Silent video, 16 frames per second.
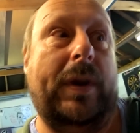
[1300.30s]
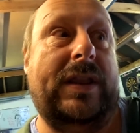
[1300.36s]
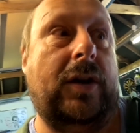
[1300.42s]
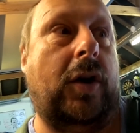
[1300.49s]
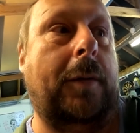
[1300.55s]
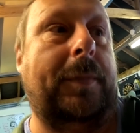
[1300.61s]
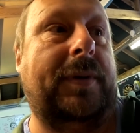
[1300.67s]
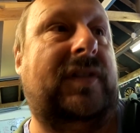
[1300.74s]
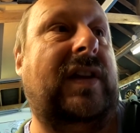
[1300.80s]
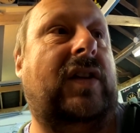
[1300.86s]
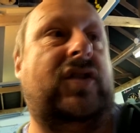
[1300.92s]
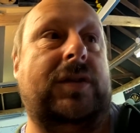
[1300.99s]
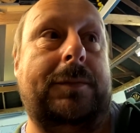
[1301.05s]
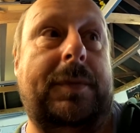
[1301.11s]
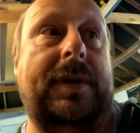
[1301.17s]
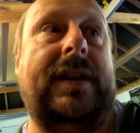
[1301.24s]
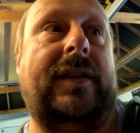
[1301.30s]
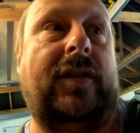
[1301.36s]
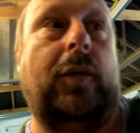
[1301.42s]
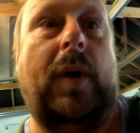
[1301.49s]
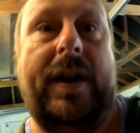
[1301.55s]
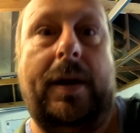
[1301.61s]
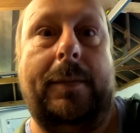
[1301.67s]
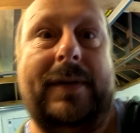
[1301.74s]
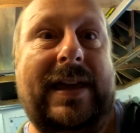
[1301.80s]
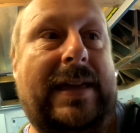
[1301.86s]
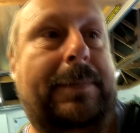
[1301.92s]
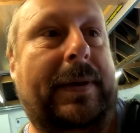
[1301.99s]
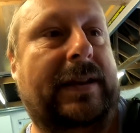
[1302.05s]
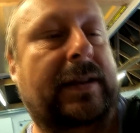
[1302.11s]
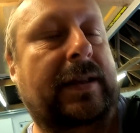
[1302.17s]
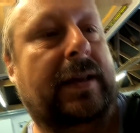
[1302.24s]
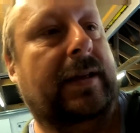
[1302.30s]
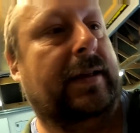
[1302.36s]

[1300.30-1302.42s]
win the competition, but it's the one I'm keeping.